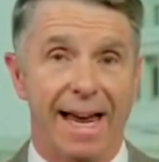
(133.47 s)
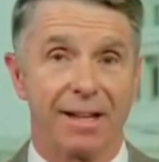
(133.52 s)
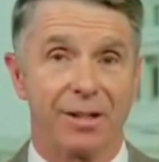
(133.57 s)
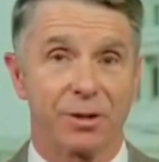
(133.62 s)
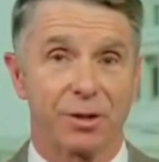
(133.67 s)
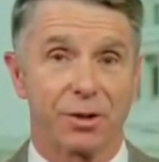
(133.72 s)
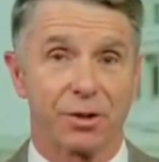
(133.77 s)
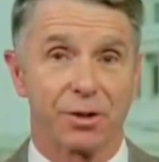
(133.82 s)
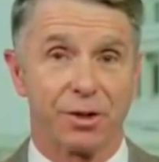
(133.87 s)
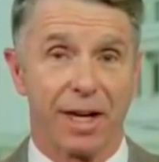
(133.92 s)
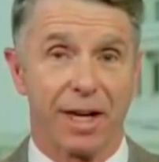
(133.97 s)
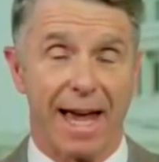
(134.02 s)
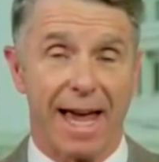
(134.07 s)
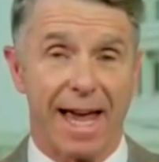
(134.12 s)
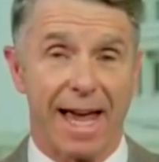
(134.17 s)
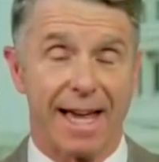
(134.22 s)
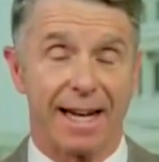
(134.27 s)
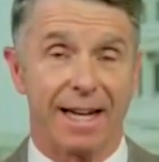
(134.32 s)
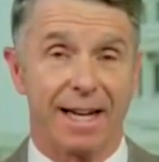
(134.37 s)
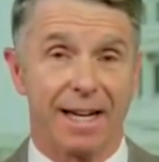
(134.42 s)
and,
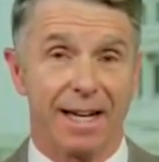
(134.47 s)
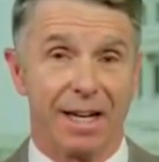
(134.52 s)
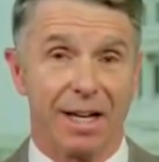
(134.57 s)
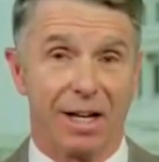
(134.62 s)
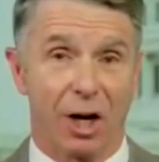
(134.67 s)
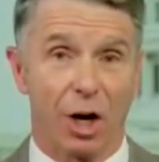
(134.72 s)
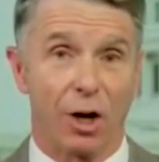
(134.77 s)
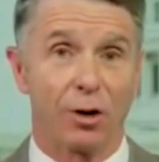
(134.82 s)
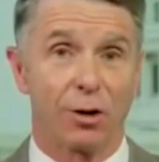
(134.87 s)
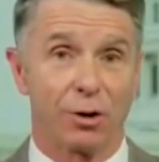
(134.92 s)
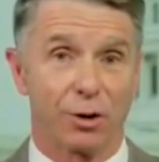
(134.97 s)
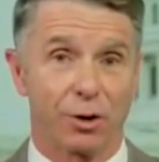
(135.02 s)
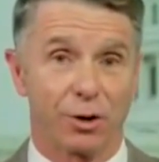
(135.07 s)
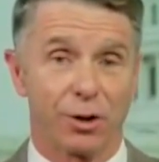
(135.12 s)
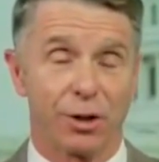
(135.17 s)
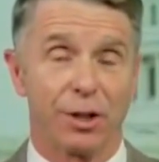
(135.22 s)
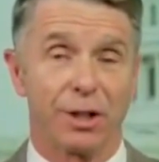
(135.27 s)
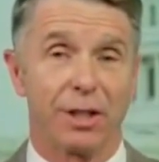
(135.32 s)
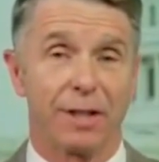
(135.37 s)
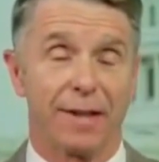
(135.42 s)
and
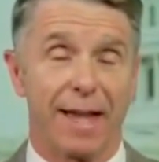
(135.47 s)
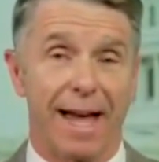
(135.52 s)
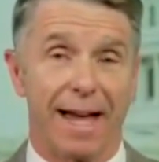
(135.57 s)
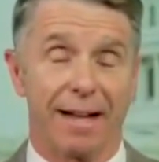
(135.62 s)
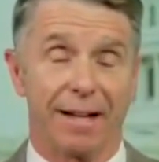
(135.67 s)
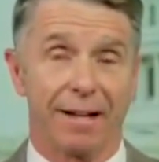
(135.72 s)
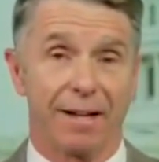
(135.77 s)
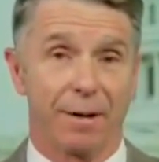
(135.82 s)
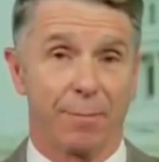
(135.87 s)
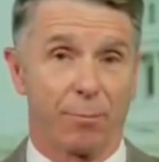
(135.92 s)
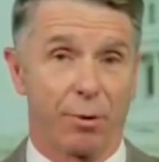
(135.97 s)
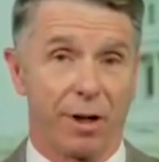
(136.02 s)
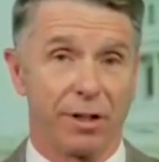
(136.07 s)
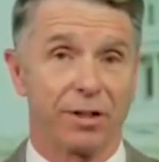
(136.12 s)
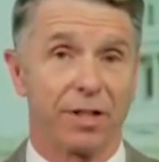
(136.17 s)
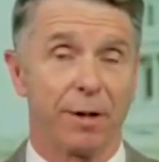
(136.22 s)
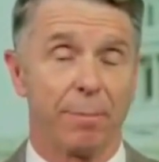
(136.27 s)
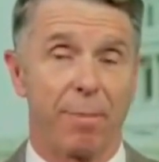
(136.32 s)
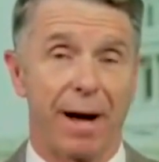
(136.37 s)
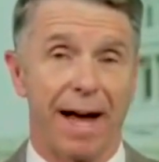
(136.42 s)
understood that
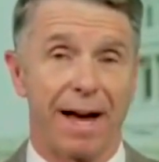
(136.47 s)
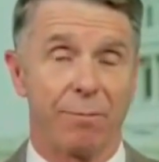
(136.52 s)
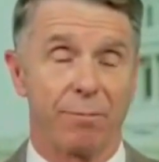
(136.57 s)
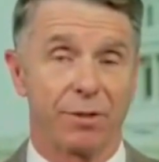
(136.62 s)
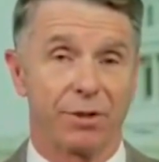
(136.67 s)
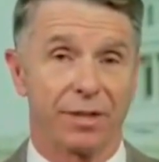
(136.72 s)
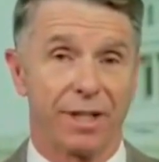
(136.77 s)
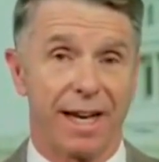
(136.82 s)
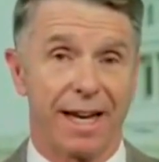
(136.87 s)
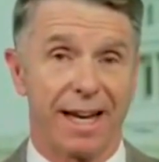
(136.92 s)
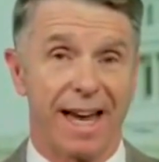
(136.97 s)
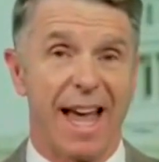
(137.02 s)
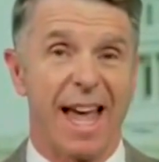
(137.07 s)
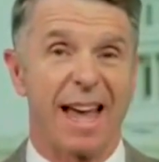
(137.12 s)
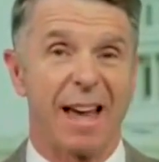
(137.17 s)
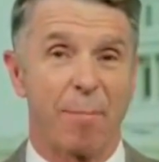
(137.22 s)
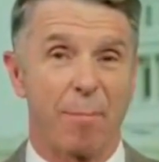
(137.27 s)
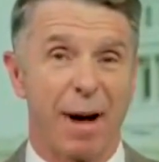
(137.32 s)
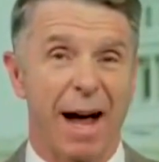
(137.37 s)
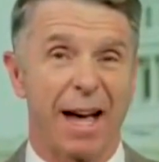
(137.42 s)
President Biden was saying,
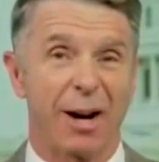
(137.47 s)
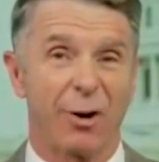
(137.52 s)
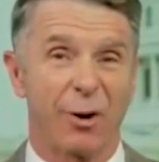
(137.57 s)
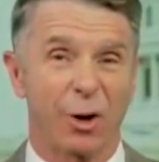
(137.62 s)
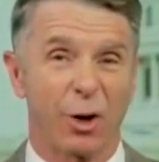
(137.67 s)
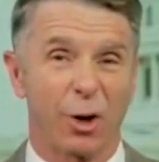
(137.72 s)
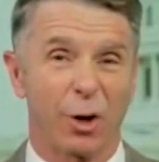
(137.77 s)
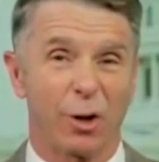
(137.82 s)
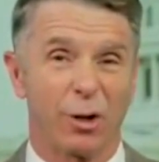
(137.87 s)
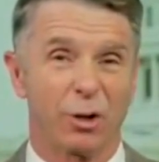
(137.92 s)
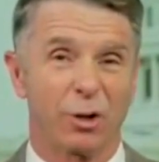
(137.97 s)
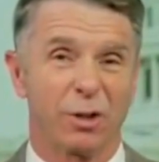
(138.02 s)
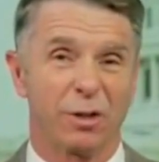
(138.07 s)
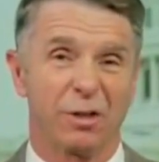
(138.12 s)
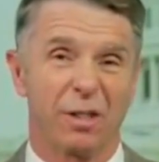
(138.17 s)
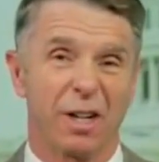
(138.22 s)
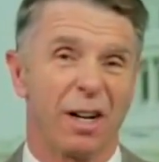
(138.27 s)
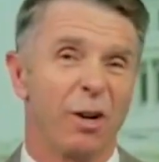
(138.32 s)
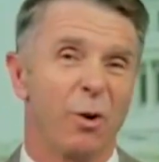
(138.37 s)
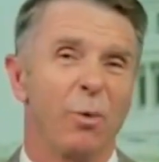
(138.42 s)
hey, a minor
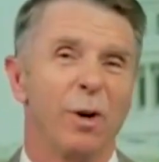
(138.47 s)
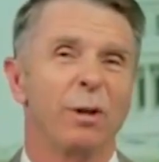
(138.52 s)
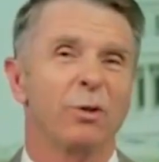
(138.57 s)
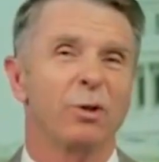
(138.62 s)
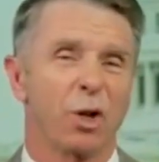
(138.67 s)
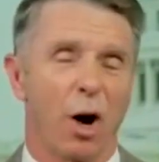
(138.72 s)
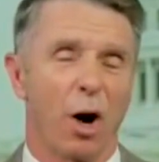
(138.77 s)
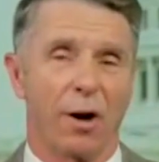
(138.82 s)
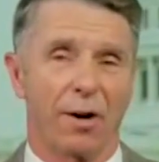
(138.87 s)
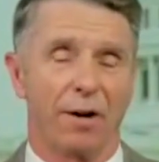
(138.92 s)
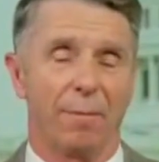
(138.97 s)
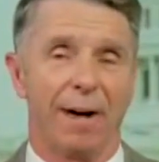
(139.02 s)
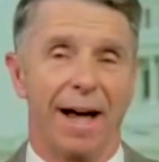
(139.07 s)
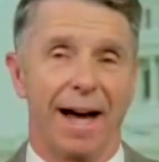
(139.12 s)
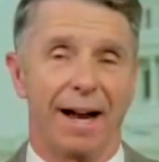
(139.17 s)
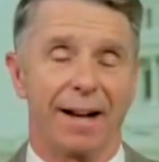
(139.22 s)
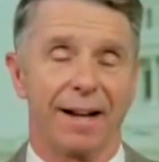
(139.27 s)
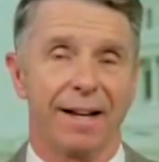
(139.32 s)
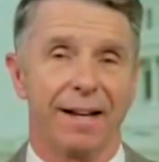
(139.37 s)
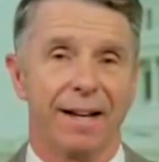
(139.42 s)
incursion, uh, we'll talk
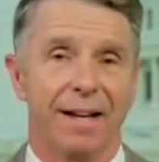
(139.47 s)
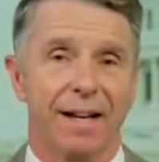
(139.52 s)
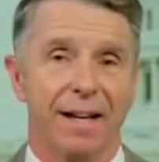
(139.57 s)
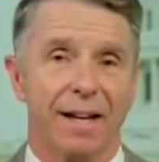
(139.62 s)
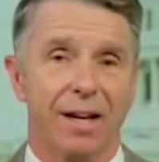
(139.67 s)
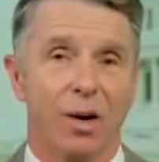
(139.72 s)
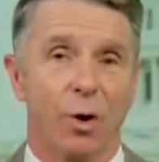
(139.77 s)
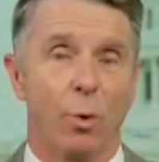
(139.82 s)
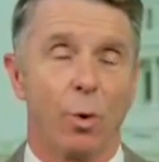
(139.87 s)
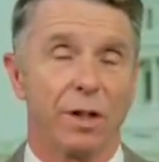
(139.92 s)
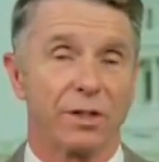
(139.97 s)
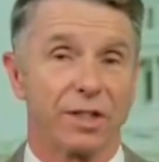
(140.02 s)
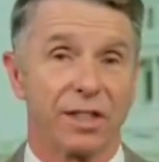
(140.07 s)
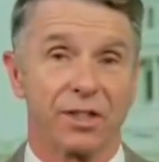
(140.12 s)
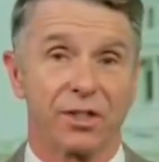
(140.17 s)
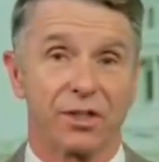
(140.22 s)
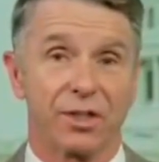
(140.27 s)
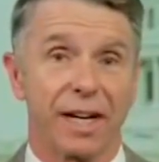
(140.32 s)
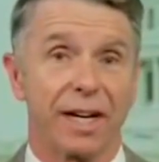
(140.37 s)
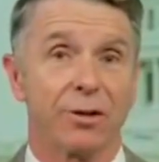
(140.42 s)
about it, was
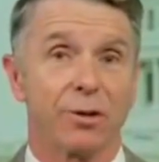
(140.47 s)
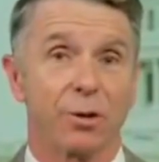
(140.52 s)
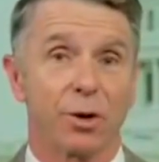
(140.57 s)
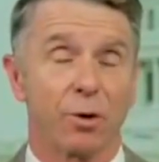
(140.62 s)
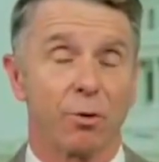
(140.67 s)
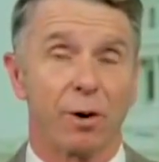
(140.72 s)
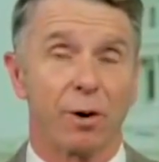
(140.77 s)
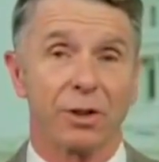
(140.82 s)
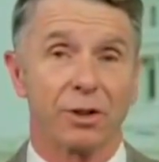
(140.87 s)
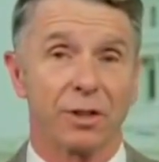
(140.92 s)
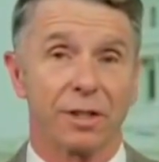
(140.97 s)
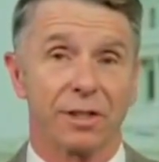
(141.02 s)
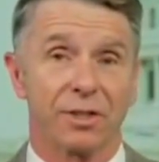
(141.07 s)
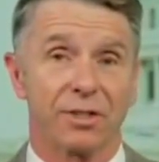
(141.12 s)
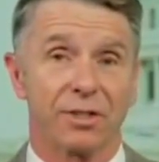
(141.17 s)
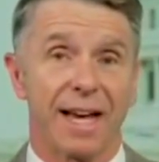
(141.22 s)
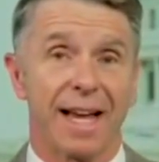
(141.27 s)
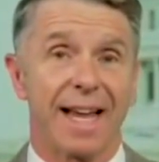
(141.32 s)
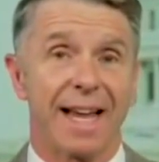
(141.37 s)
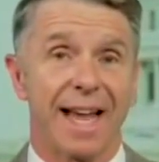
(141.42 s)
a signal to Russia to
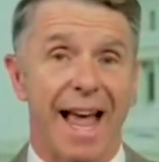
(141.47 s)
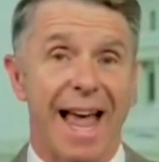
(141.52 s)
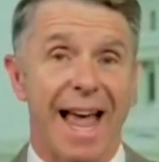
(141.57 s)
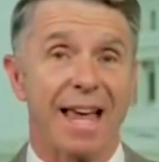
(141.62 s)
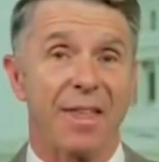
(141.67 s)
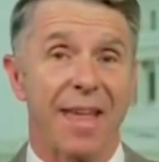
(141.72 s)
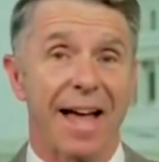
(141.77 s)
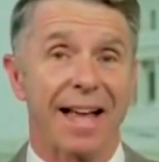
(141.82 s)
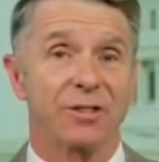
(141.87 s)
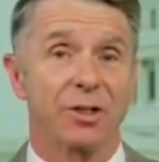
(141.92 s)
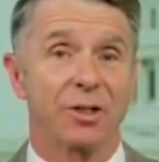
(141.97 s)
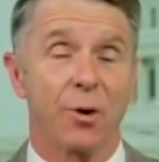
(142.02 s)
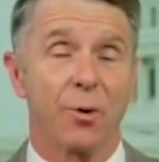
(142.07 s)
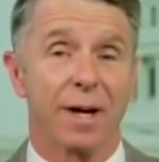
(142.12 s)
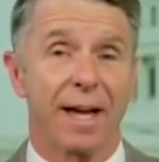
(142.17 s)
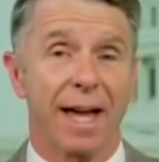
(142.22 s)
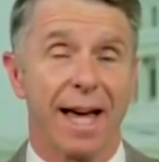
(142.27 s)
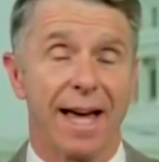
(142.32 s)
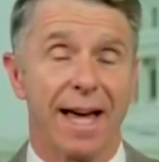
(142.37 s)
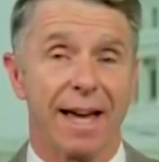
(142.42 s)
say, hey, that's
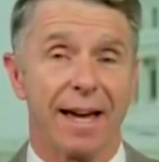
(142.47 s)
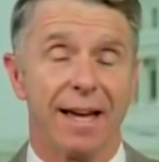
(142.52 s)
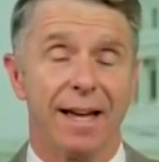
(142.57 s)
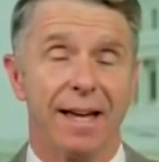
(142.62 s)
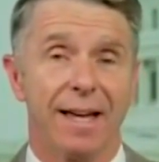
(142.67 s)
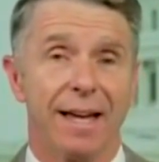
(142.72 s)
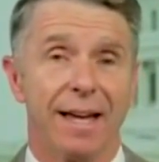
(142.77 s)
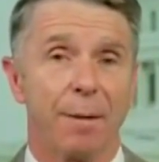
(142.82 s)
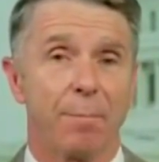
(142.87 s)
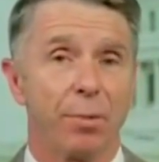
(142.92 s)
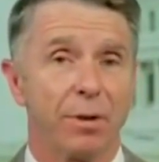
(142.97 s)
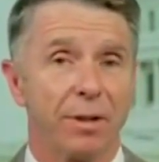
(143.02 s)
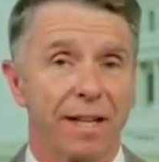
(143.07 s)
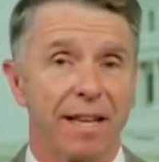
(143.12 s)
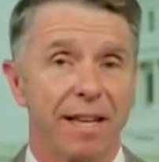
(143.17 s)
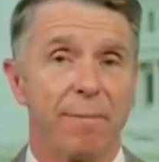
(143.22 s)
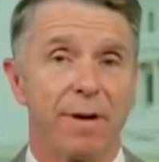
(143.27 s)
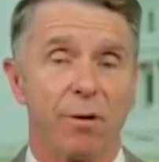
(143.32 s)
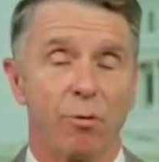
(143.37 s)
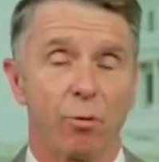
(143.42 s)
okay. And
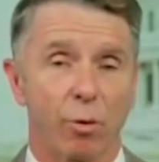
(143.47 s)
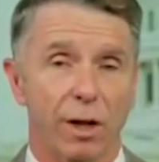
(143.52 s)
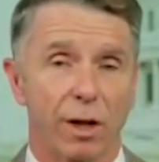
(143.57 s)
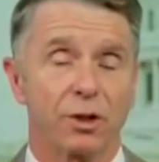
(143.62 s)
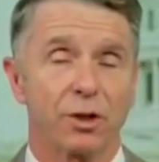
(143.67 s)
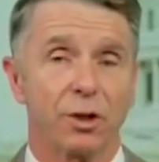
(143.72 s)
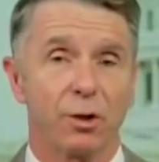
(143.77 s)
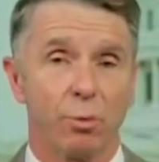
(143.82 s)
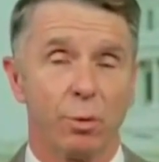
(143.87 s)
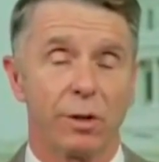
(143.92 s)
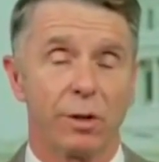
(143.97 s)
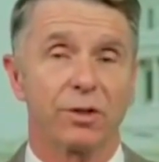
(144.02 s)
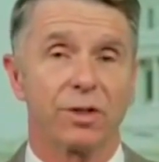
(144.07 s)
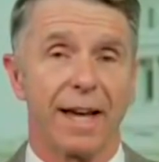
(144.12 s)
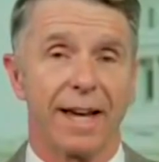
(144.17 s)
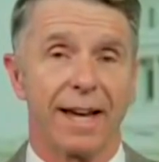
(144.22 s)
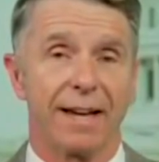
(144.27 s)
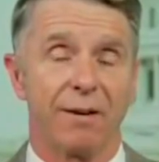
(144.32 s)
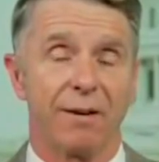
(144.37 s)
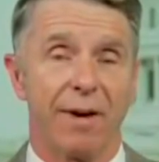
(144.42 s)
believe me, Russia will
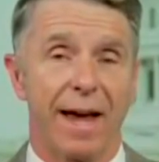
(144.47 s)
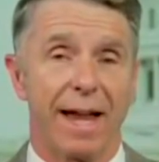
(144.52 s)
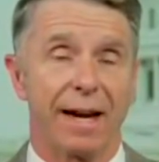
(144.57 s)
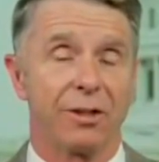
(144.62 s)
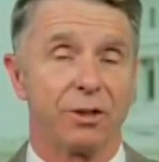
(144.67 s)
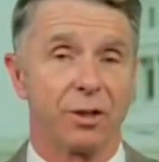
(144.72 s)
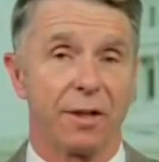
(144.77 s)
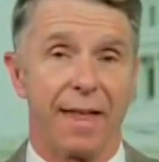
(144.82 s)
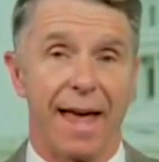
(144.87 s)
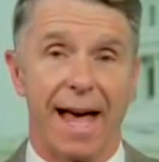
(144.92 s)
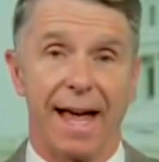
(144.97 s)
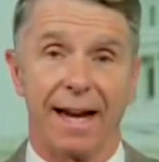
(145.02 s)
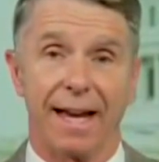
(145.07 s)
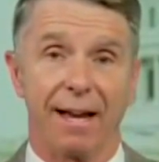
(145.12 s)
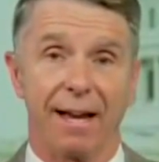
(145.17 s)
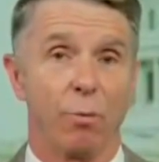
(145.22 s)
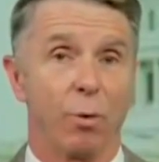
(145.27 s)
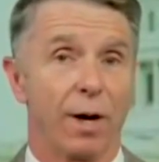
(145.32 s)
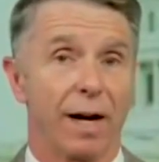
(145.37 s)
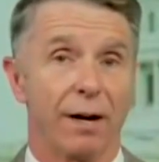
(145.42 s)
take advantage of that
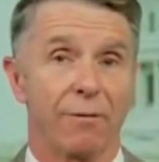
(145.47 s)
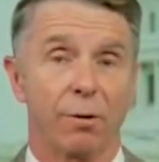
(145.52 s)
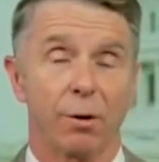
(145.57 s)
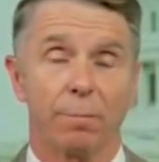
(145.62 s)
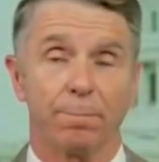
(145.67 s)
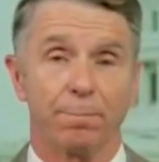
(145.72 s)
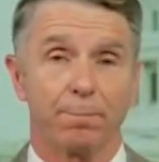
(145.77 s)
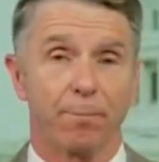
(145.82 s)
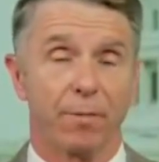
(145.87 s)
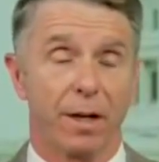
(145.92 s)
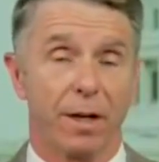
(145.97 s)
in whatever